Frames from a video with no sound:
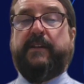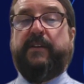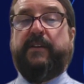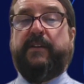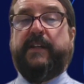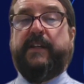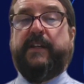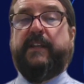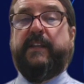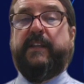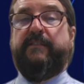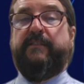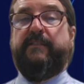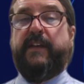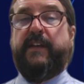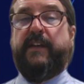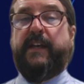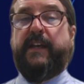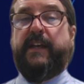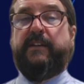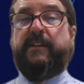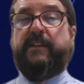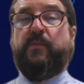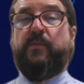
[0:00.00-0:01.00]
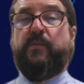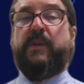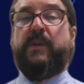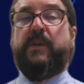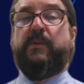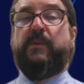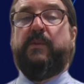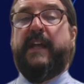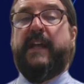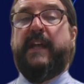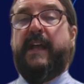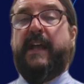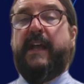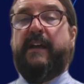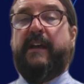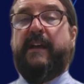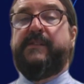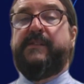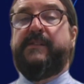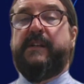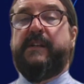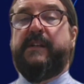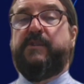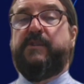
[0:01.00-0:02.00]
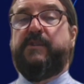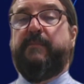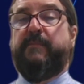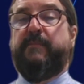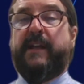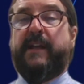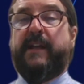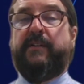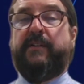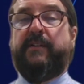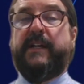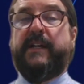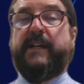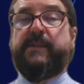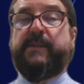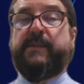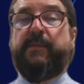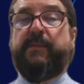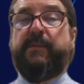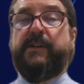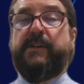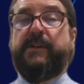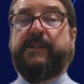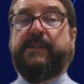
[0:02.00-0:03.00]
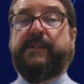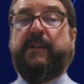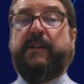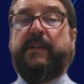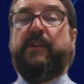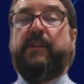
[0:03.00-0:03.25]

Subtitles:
During the event, we will have subject matter experts